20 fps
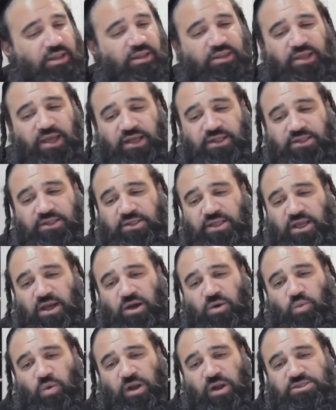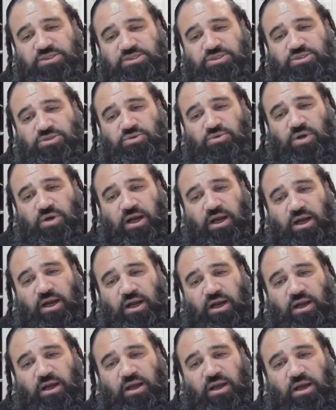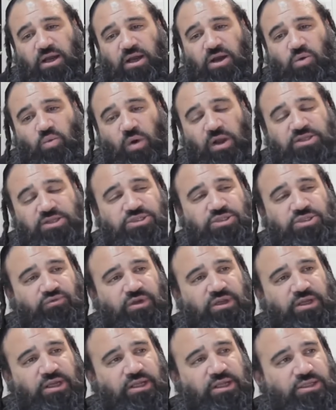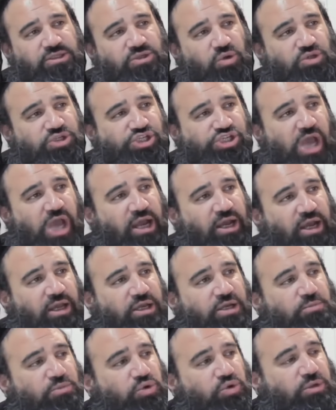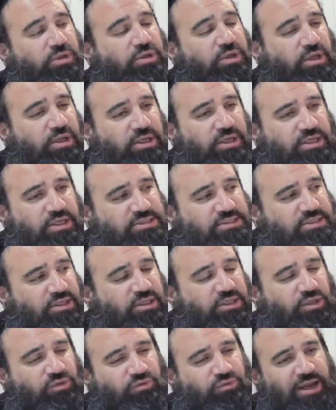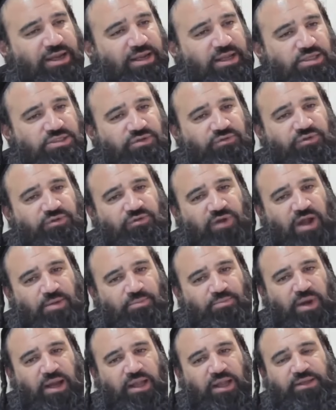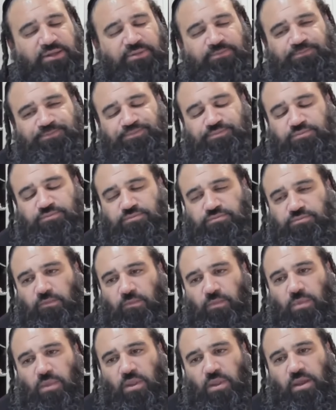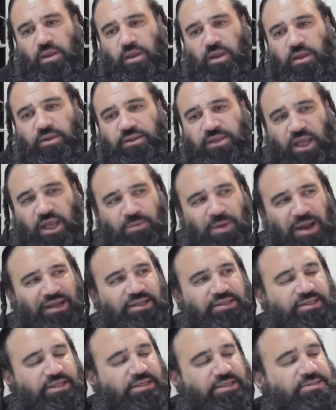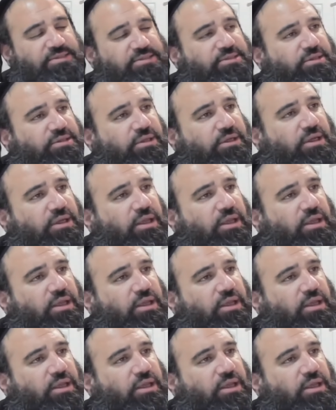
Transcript: that uh, wants to uh, wants to read it. It's called Shaar HaGemul. It's the, the writings of the Ramban, Nachmanides.